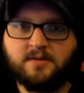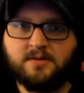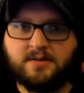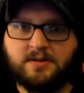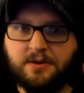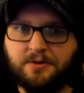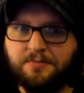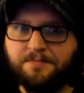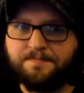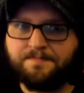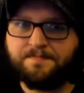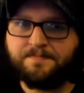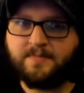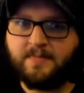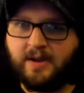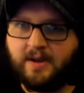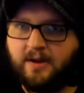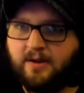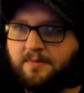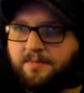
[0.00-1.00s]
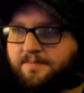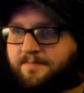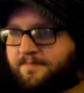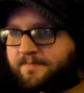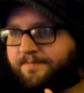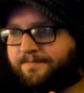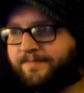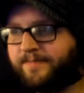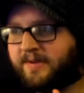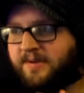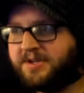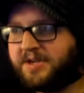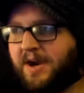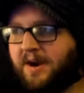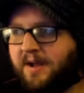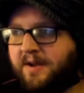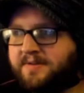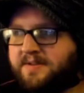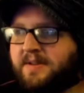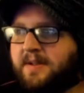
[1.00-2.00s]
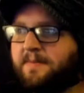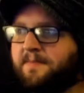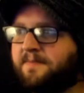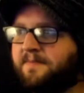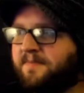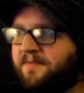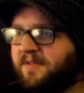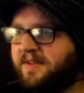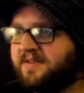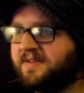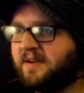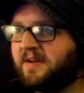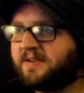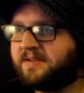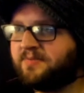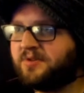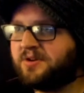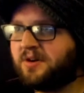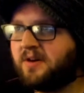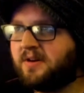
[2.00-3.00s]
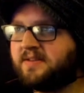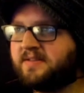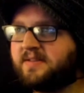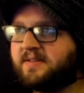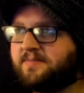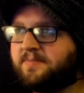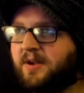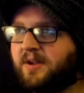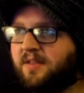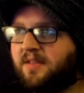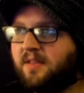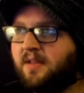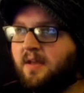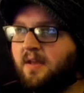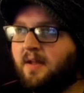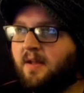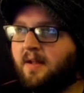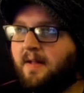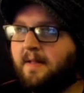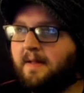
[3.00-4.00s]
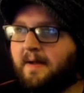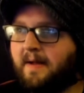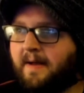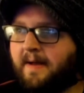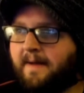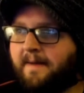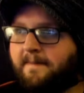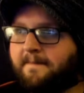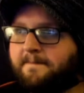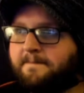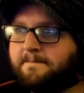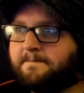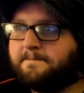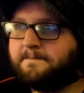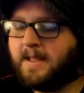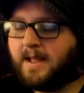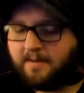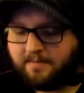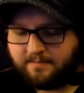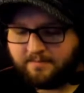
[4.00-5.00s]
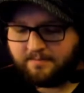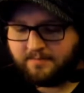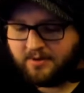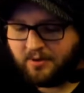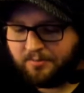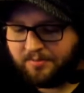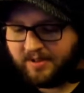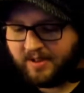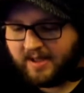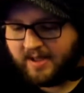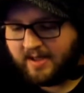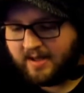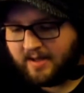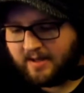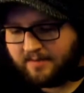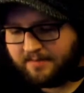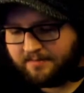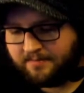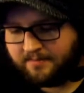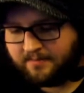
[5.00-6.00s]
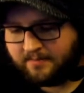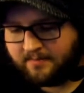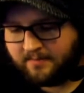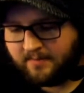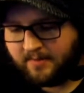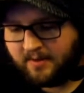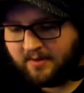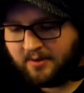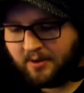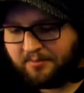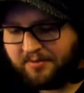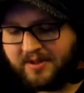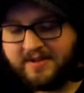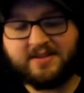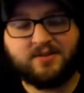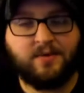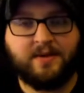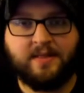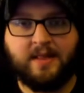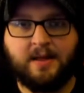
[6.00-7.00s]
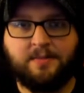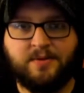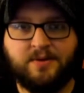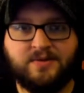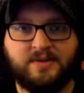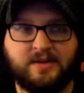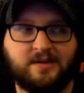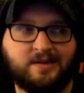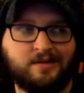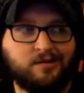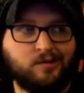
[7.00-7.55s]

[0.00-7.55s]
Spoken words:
So, you know, shout out to him for these awesome charts this month. Yeah, go play Swing That Music.